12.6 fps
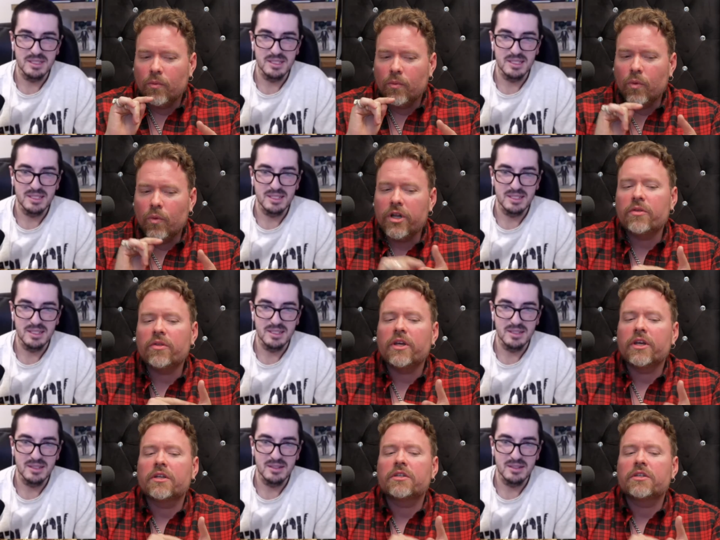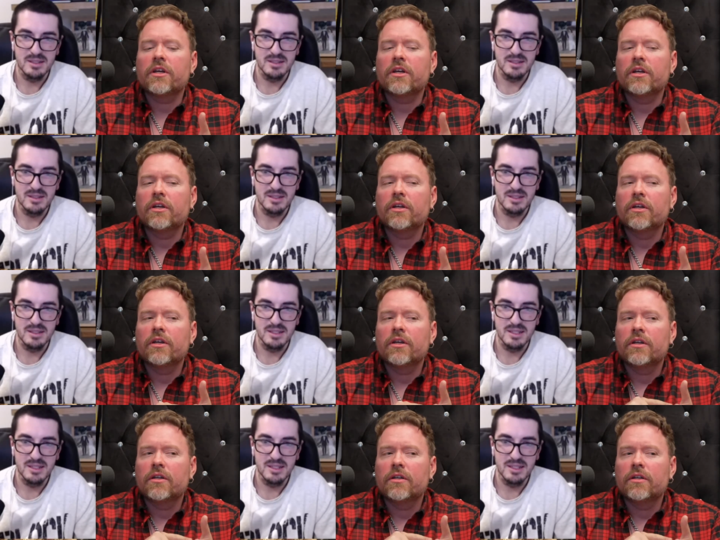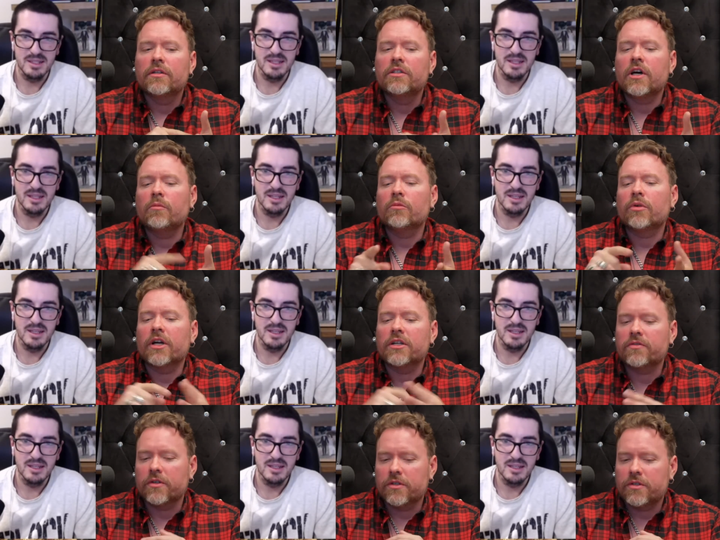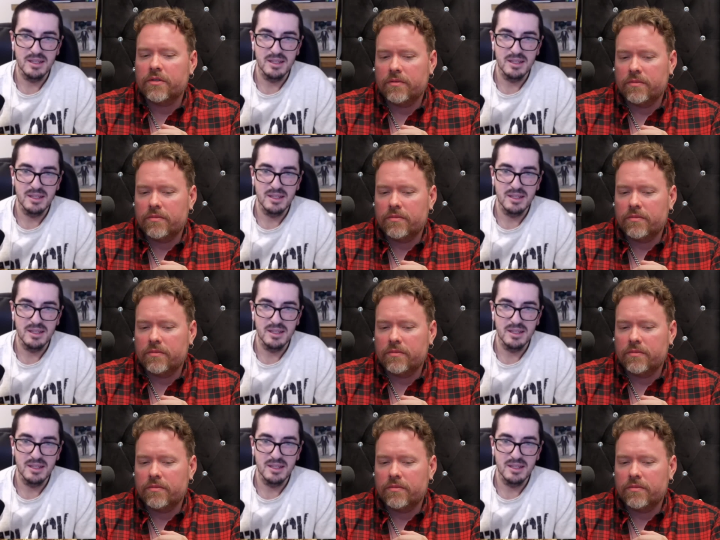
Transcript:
Speaker 1: what do you think is going to double in price first?